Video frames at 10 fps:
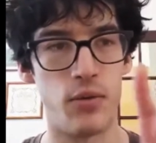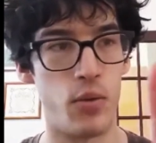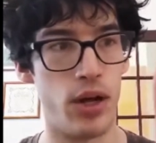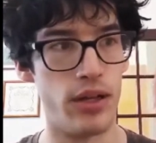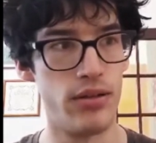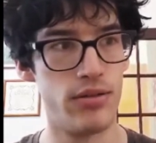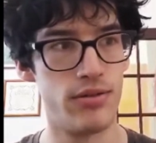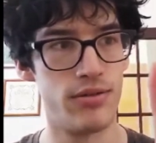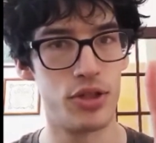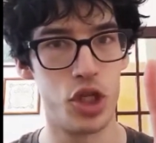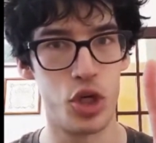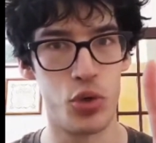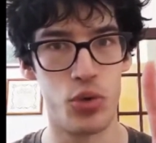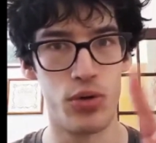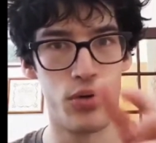1,
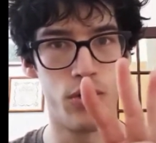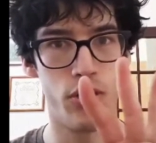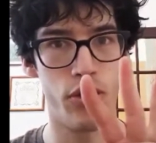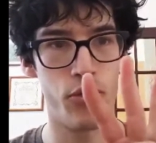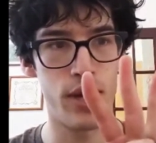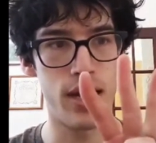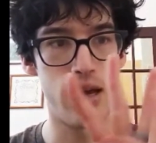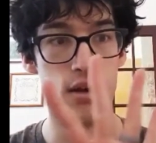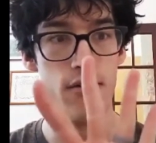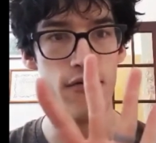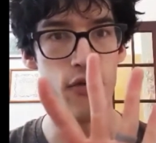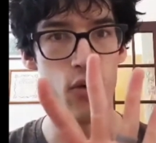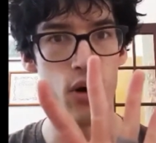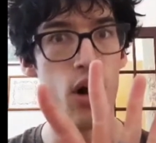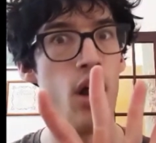2, 3,
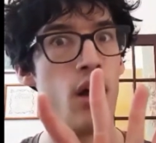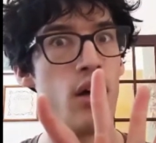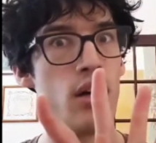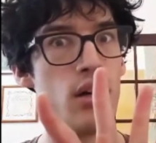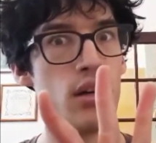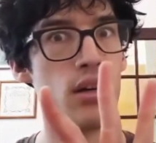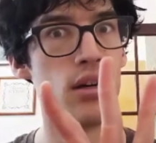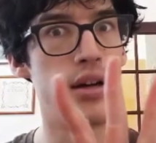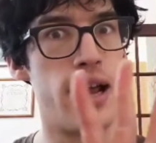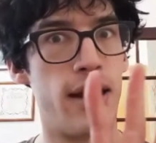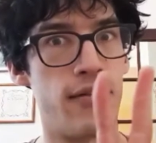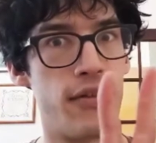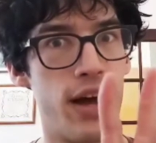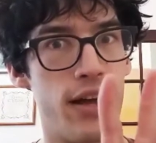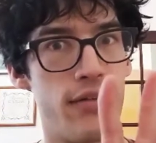4, and 5.